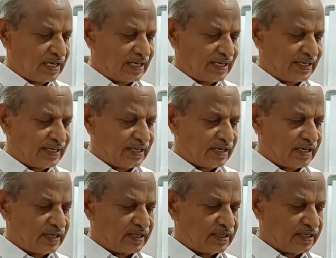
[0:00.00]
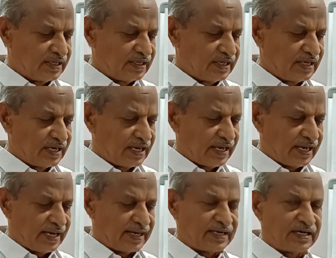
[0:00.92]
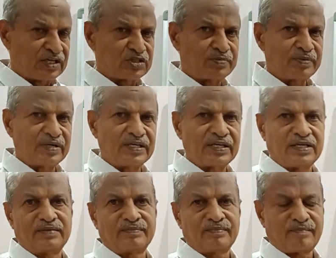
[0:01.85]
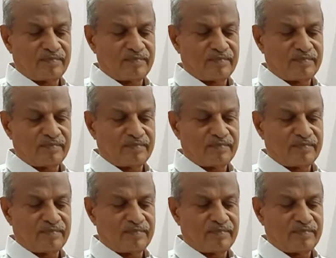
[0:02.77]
linearity and legibility.